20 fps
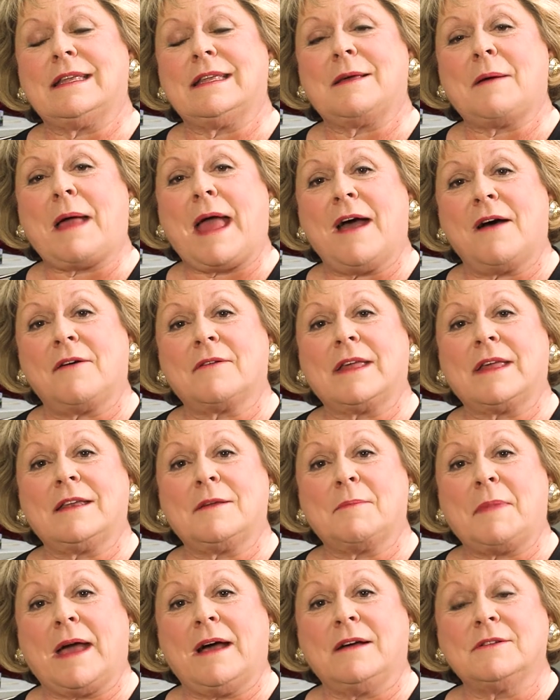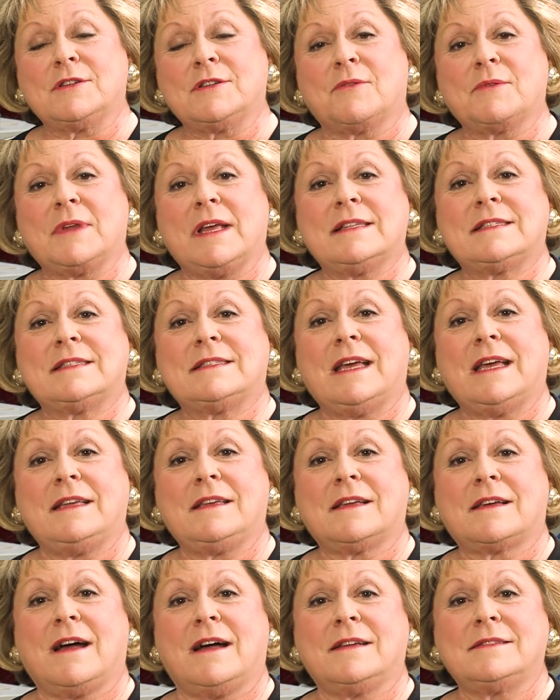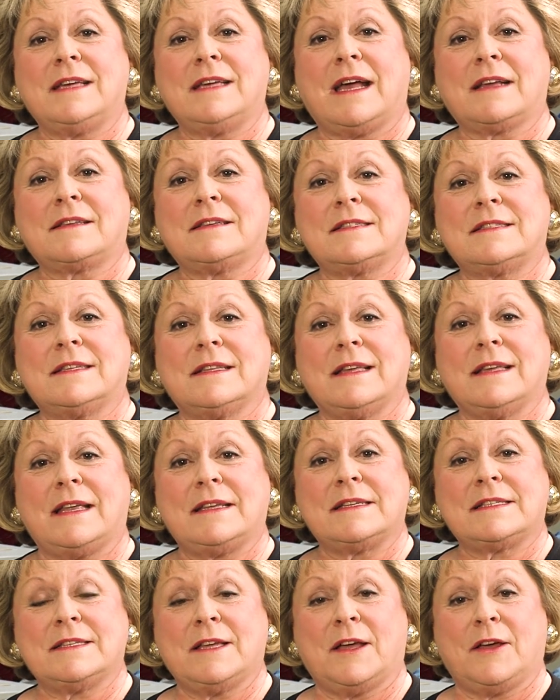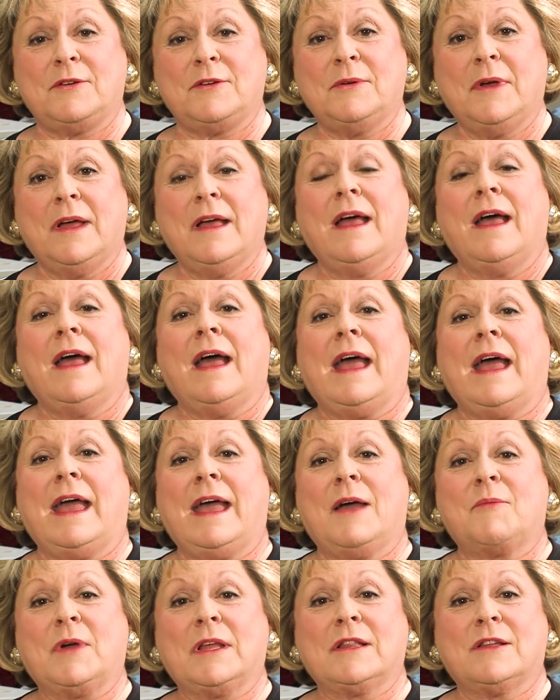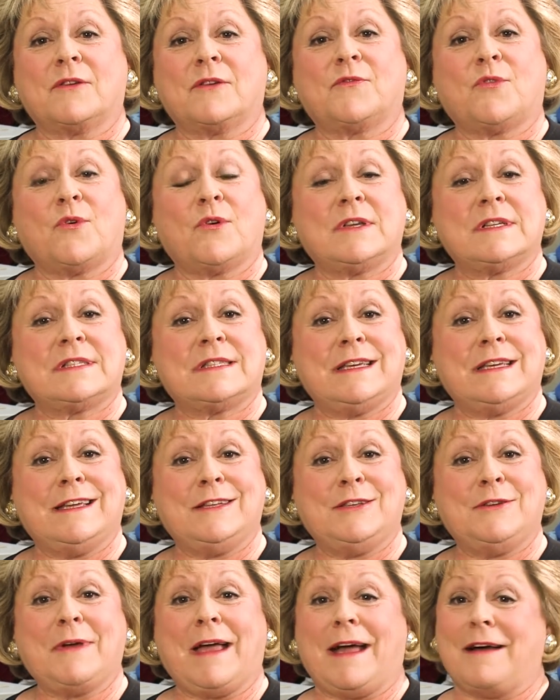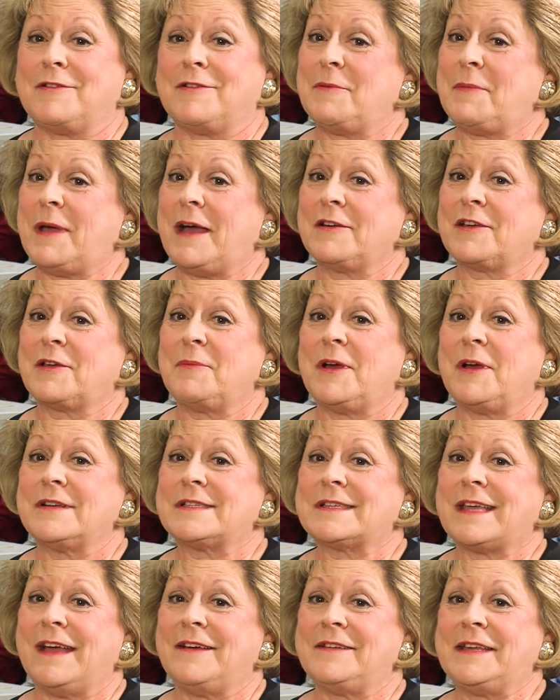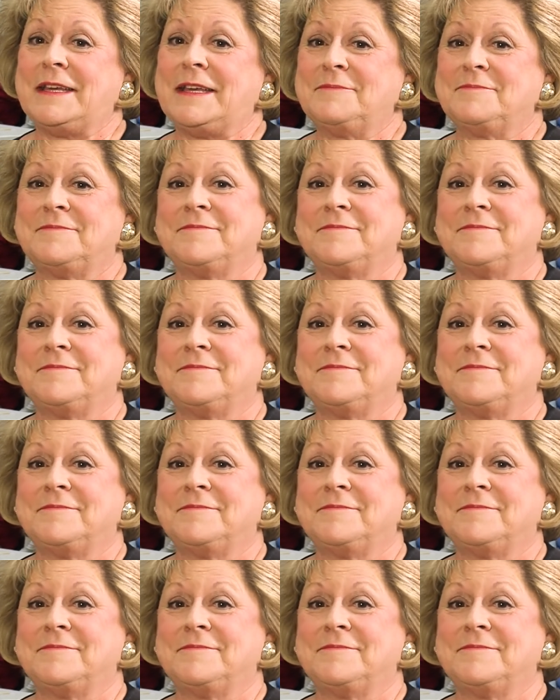out and about, don't hesitate to contact us and let us know. And we look forward to seeing you out and about Cabarrus County.